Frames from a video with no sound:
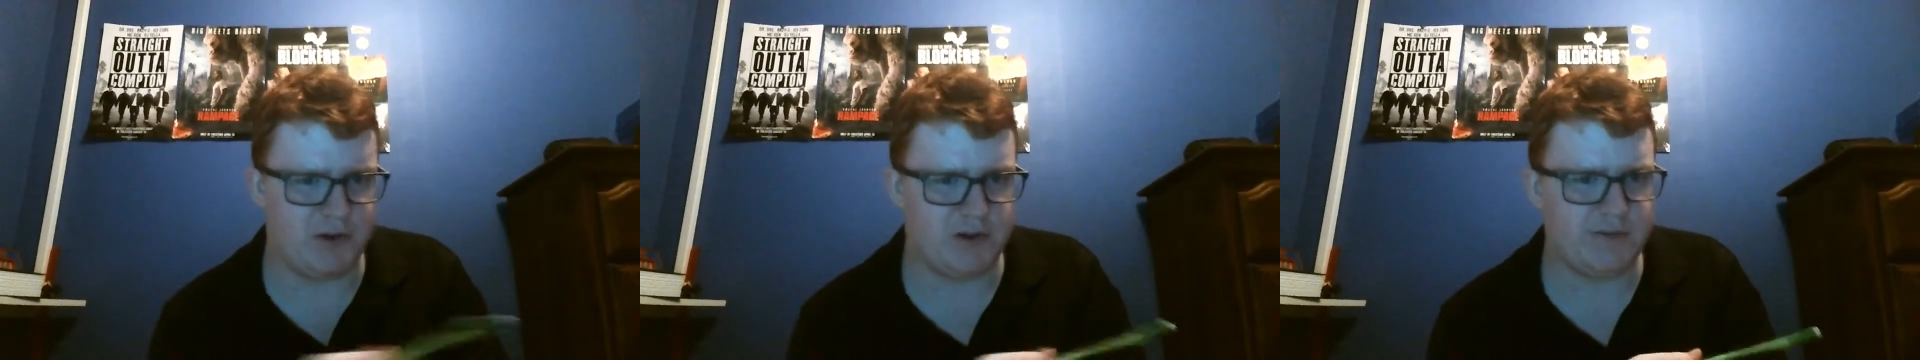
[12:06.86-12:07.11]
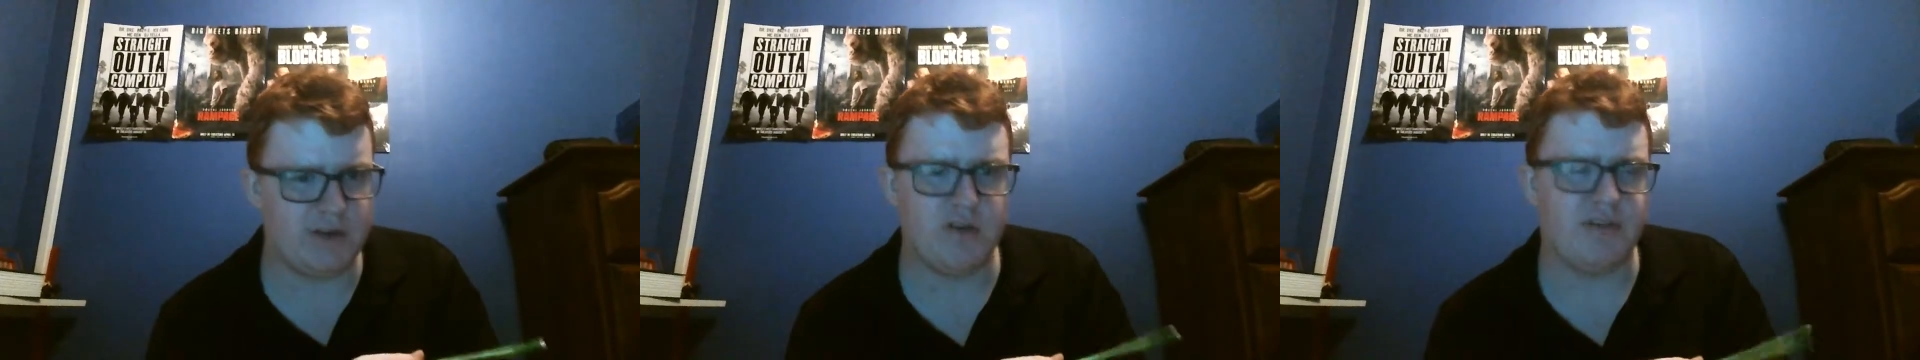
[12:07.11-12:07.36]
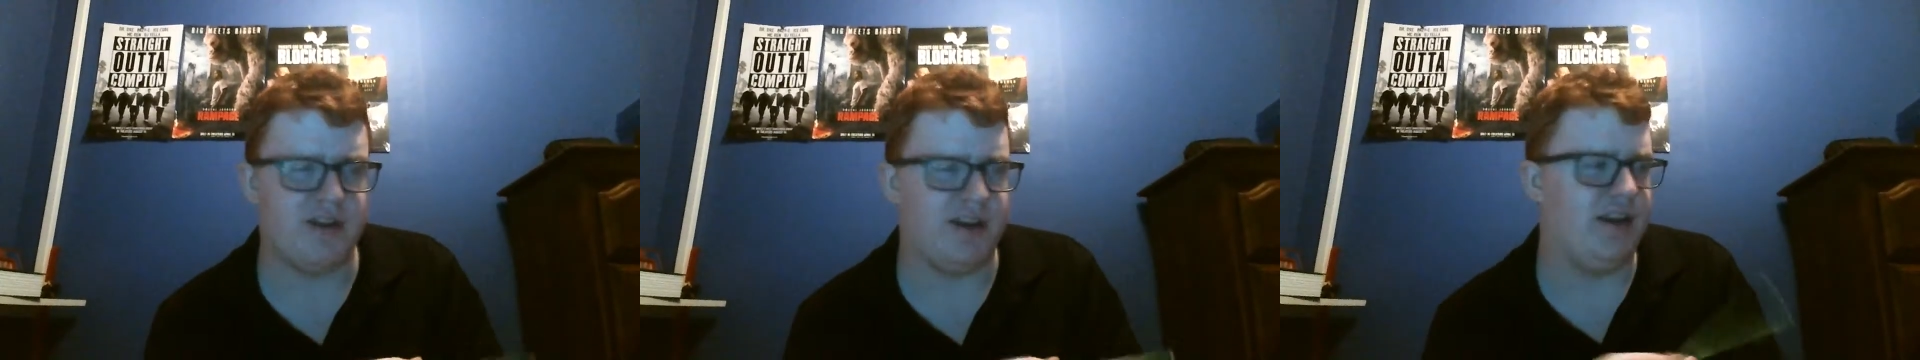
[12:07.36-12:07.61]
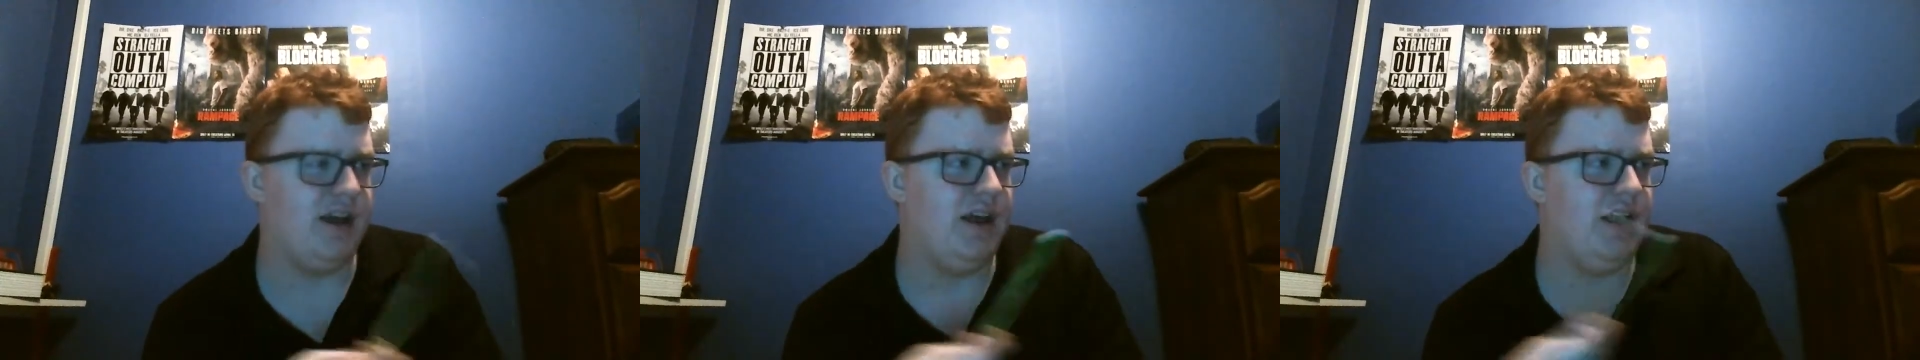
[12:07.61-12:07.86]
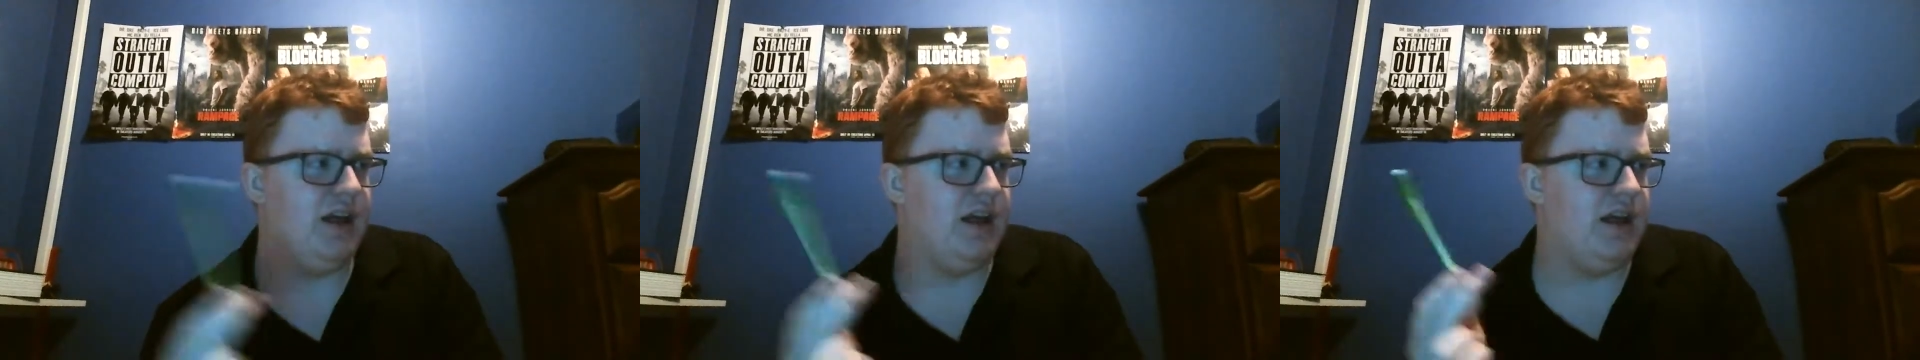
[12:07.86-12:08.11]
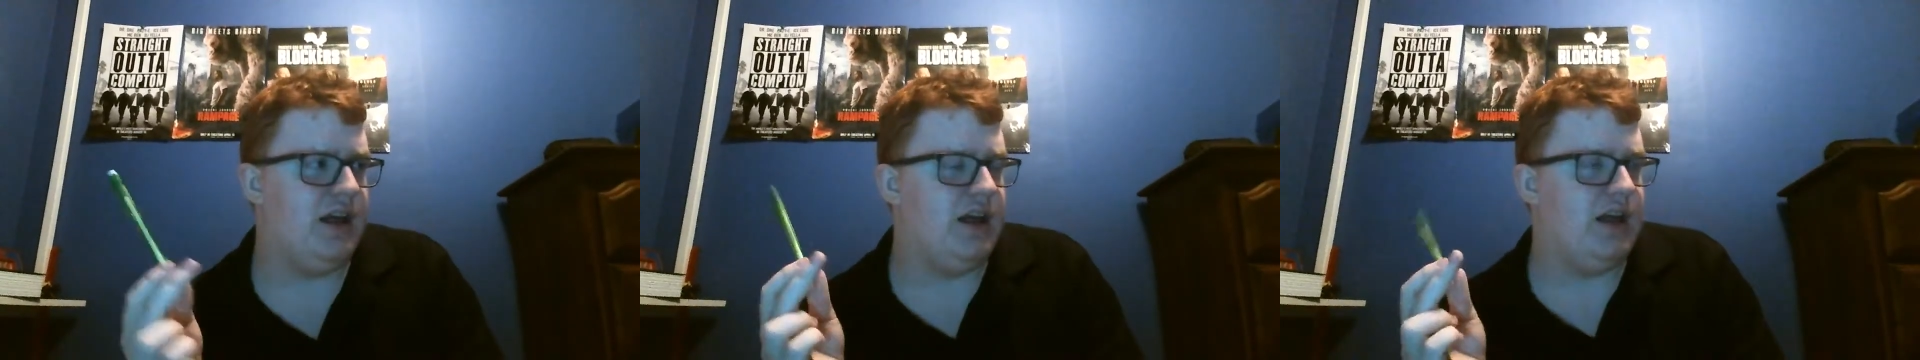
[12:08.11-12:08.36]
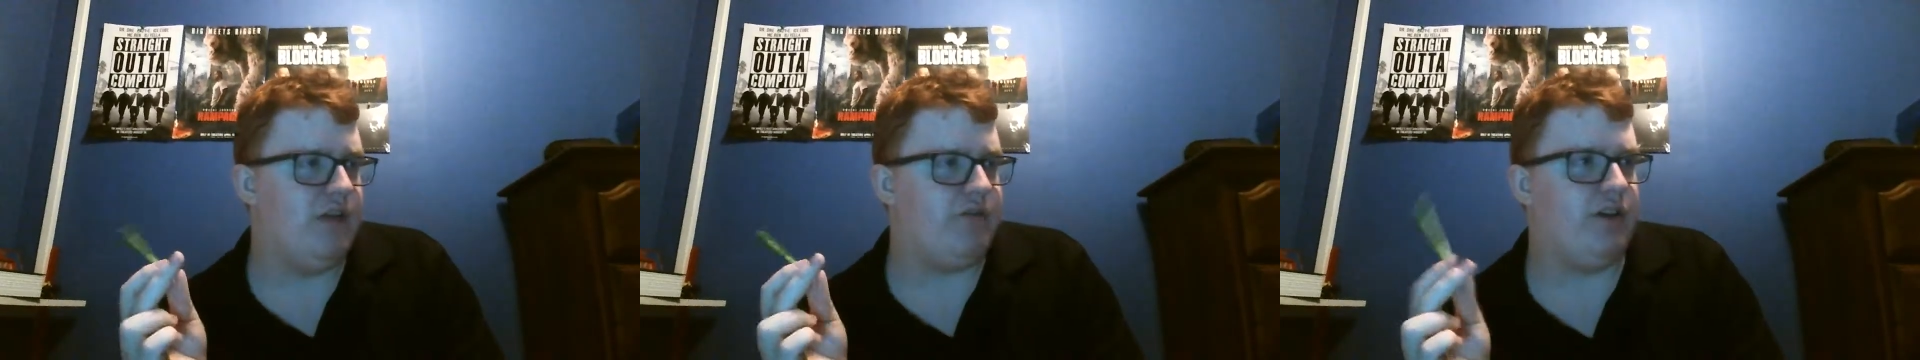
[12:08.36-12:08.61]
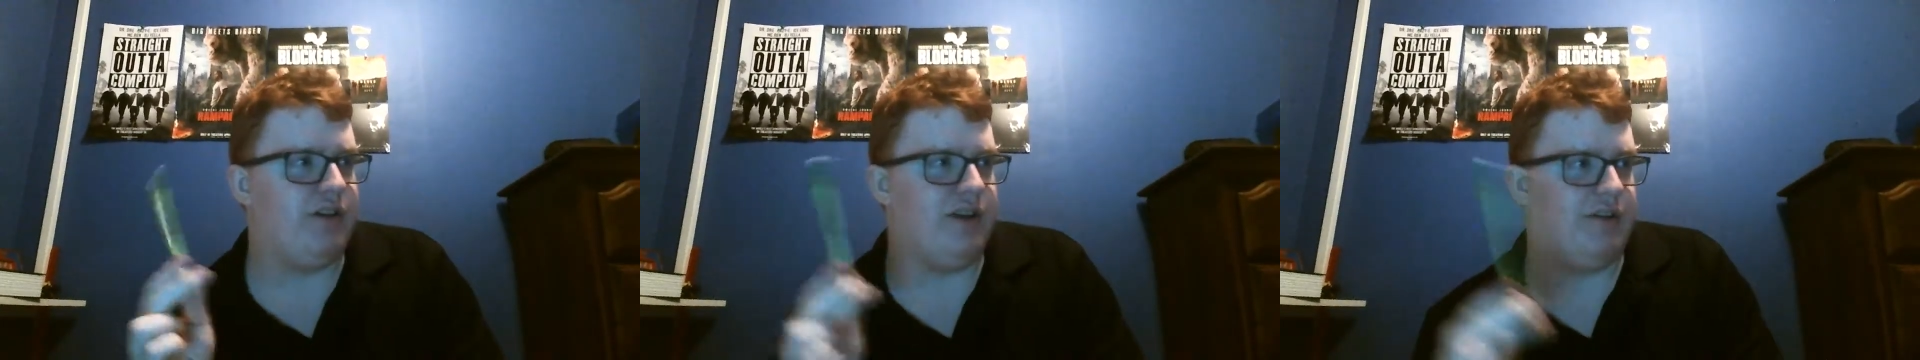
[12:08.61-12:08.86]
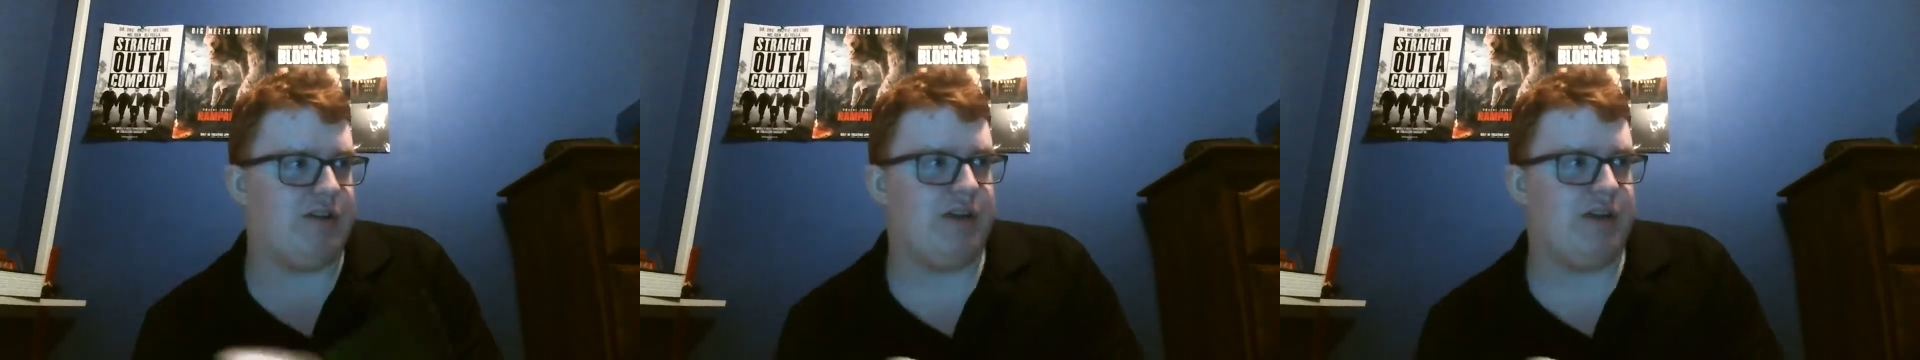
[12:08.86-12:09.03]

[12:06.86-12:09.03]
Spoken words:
reviews, and views are